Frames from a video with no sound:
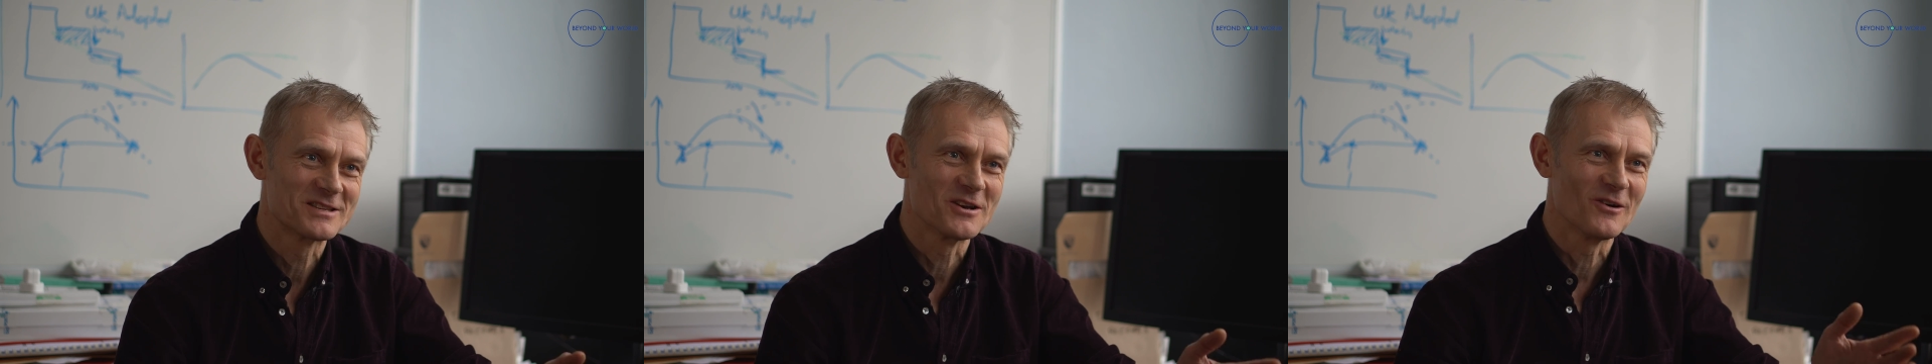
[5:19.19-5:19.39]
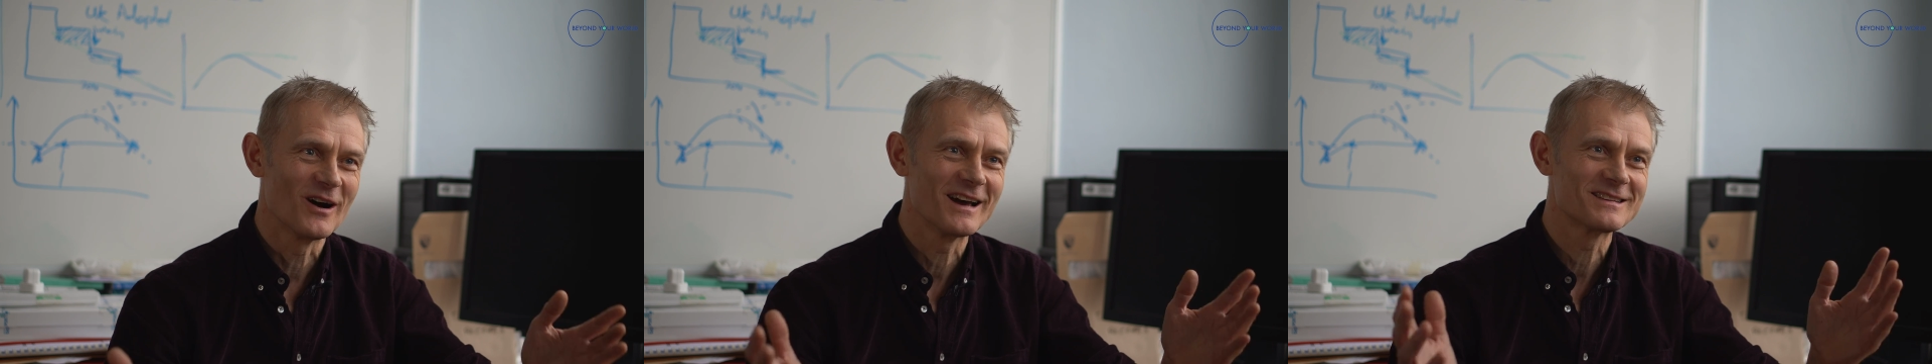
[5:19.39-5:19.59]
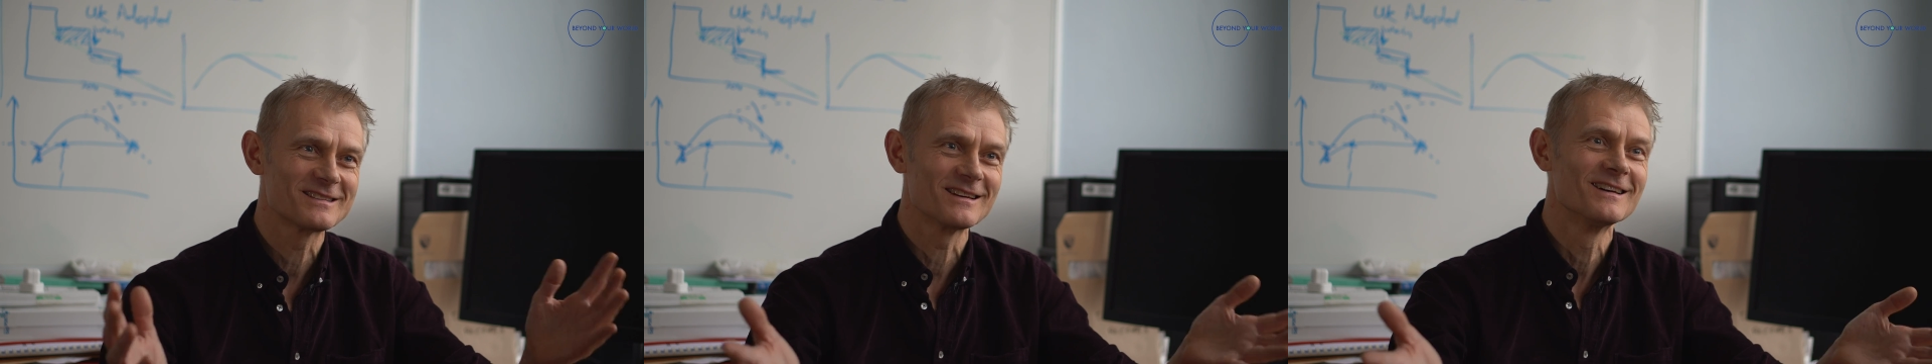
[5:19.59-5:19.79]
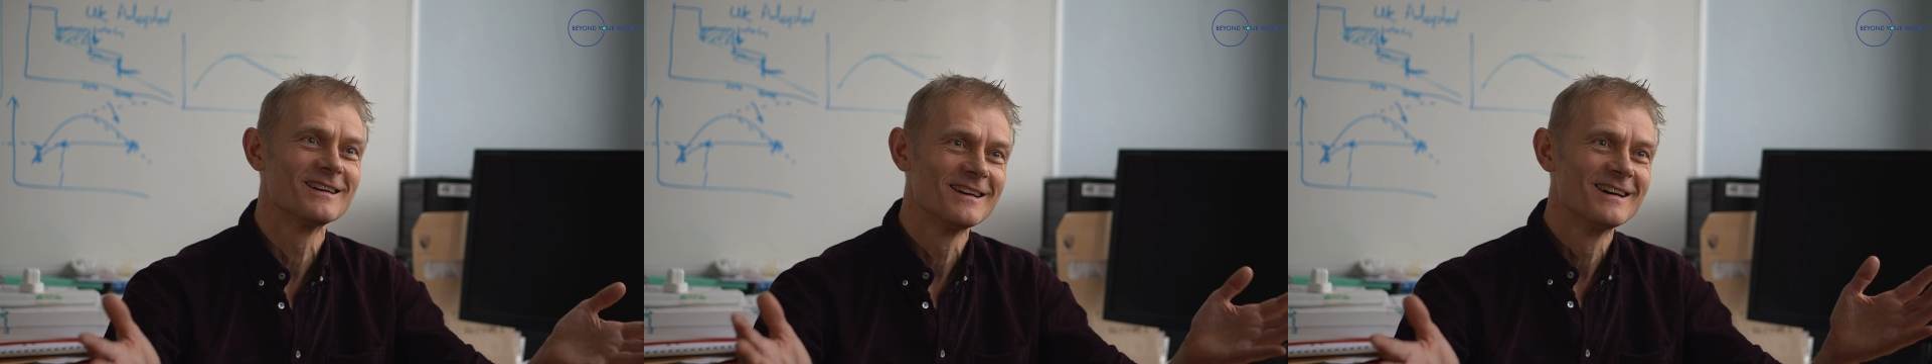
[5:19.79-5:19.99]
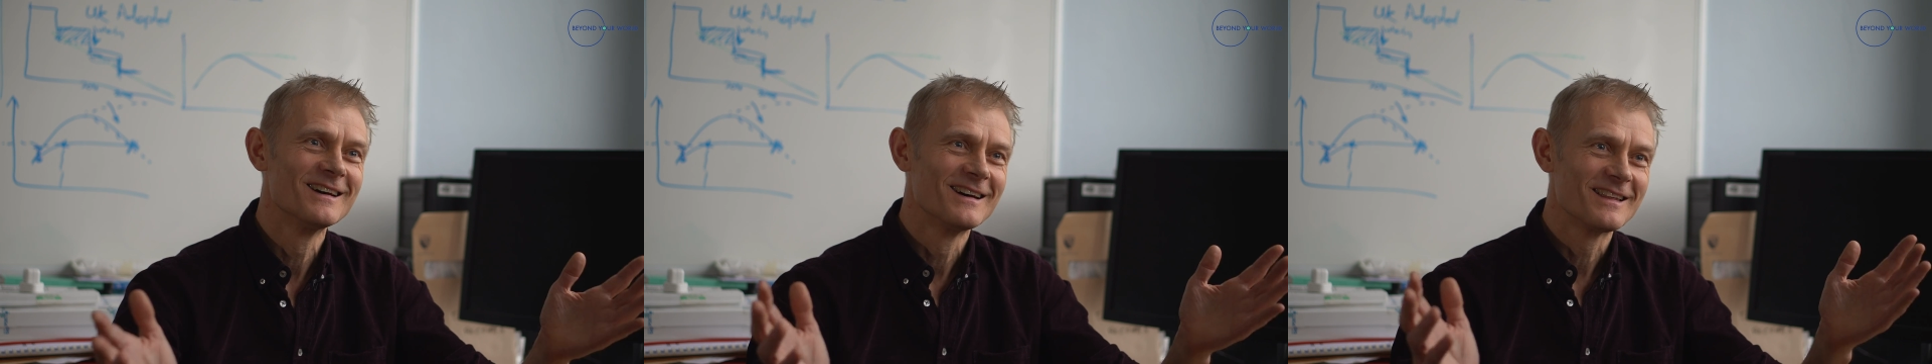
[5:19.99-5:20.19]
So I had to
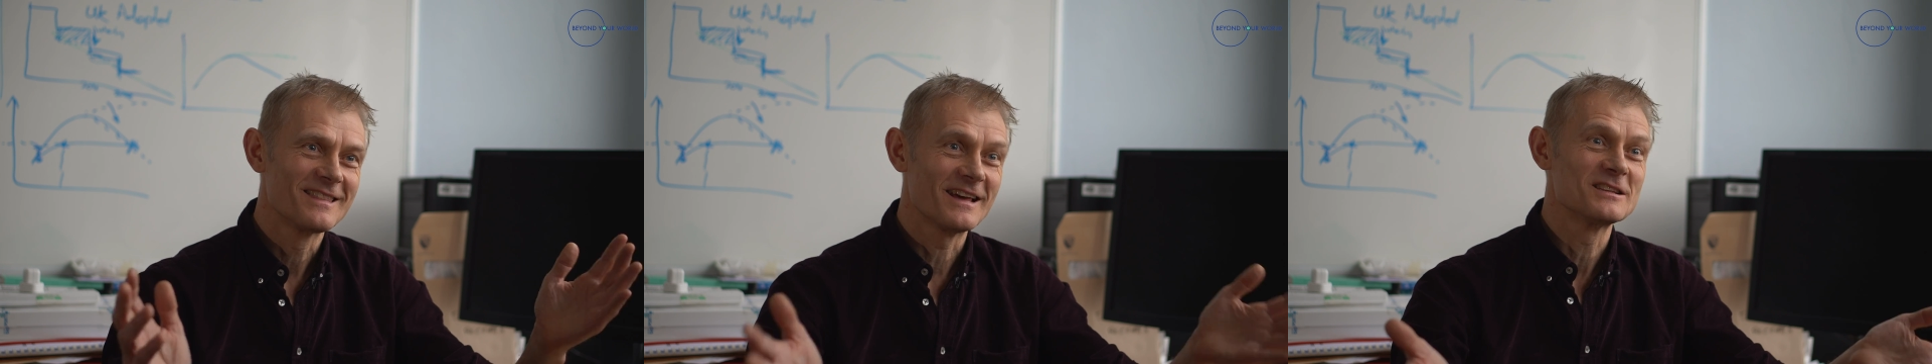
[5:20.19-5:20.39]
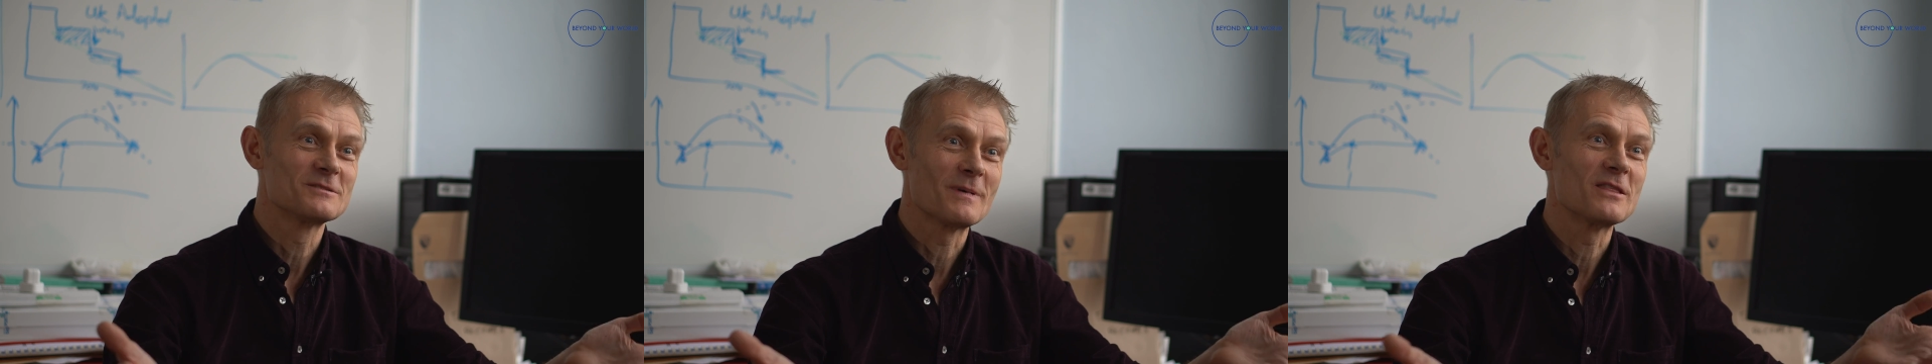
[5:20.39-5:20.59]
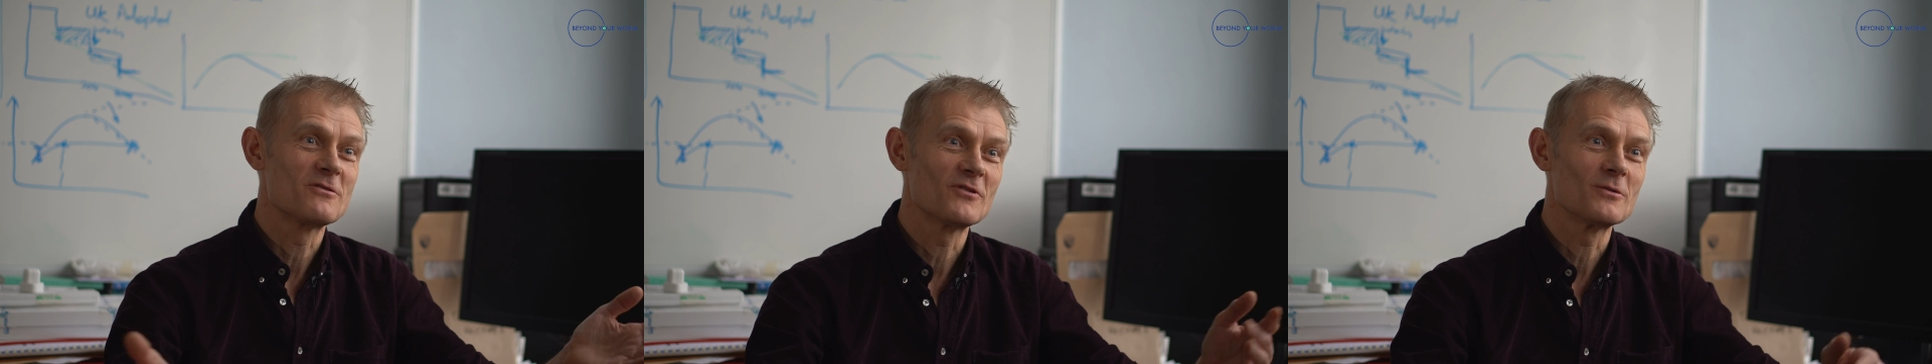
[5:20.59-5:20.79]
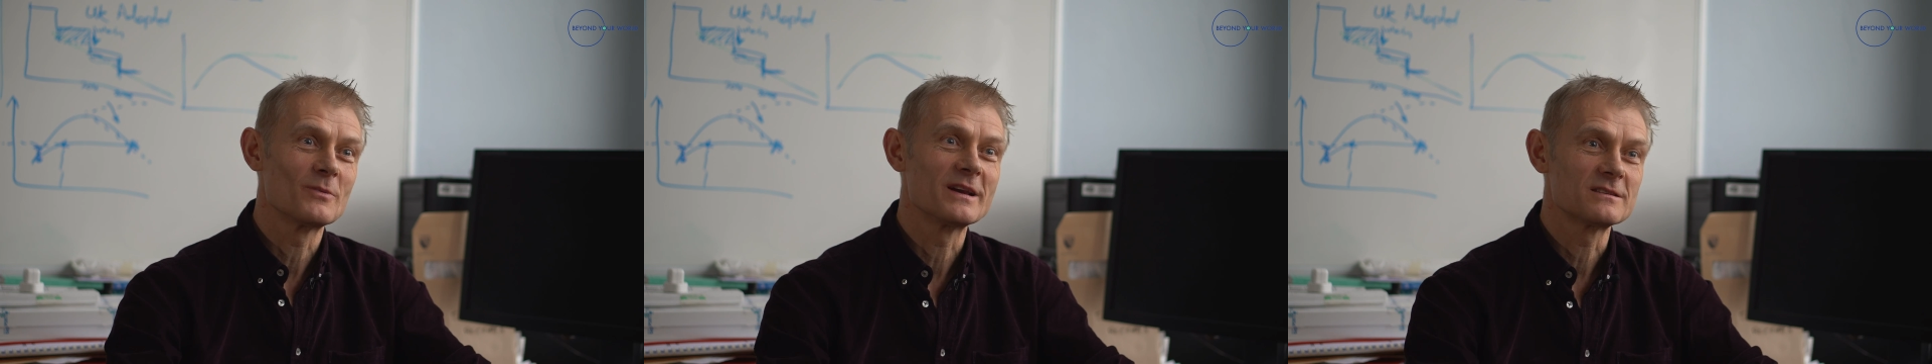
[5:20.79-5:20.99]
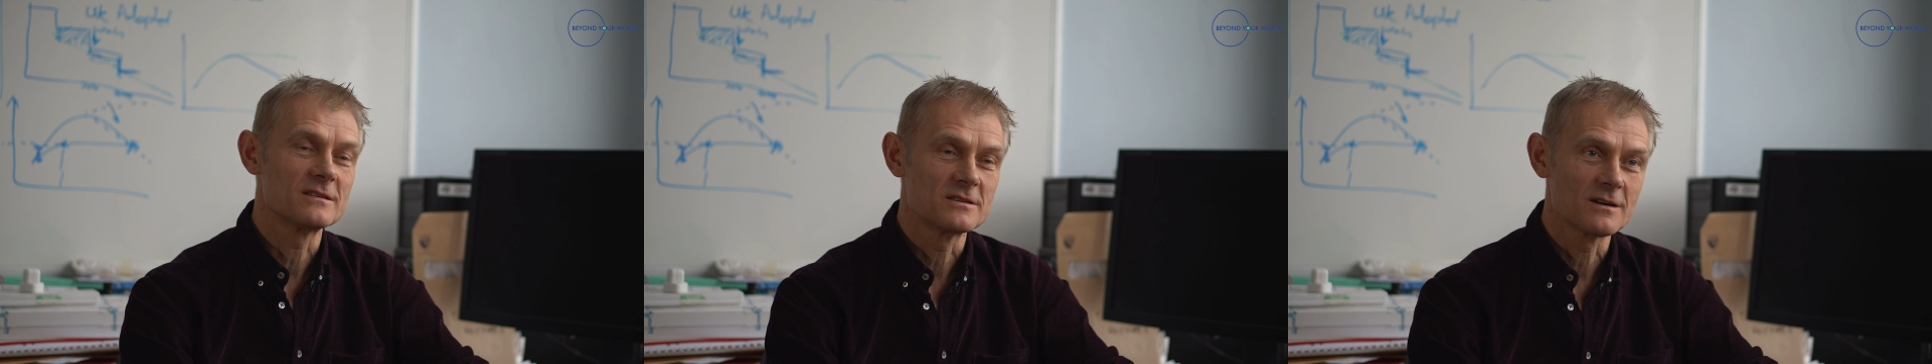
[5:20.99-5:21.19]
then spend 3 weeks in